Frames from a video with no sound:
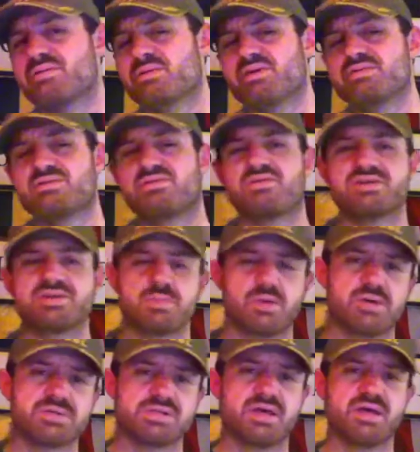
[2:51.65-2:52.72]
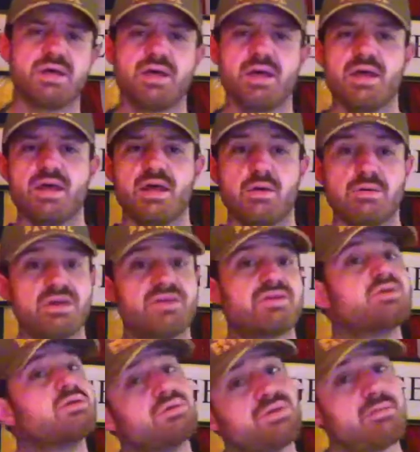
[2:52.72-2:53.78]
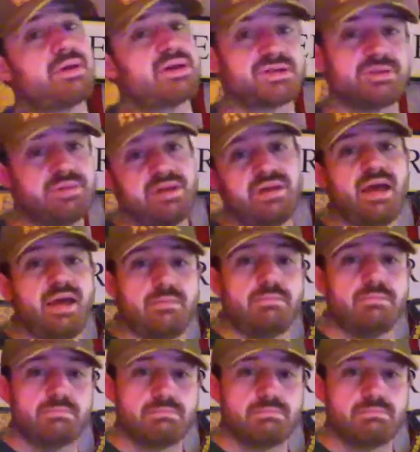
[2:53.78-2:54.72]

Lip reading: As our friendship goes, and it was nothing to do with him actually being gay.